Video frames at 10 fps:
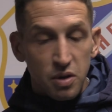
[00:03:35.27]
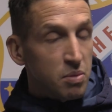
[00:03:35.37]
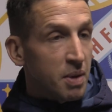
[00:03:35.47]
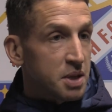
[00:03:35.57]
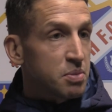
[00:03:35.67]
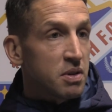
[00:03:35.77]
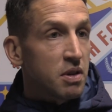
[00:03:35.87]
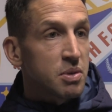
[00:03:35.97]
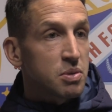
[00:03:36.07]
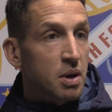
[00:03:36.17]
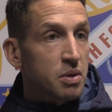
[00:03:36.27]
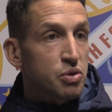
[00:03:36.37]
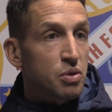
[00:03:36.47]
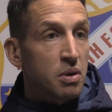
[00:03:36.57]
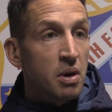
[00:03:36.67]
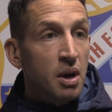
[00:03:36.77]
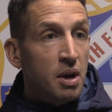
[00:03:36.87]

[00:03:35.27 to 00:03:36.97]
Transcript: a good management team as well, so